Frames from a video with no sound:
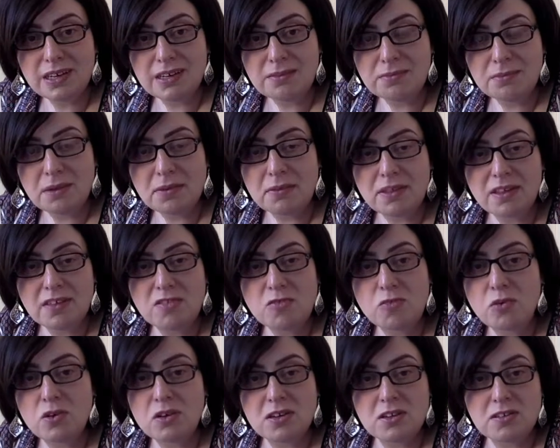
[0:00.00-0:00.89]
Maybe that's
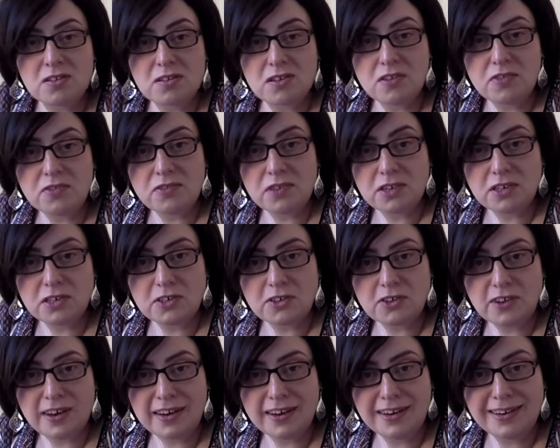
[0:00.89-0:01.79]
why you're so
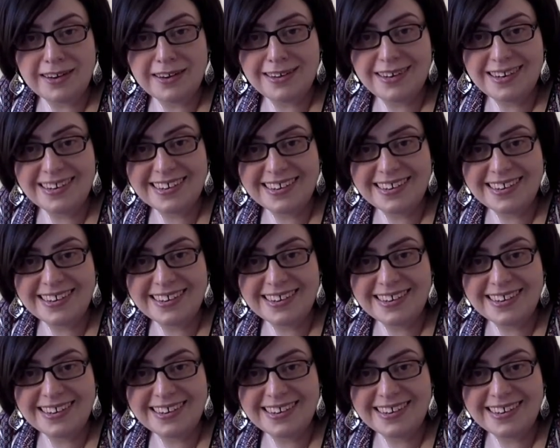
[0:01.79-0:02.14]
frustrated.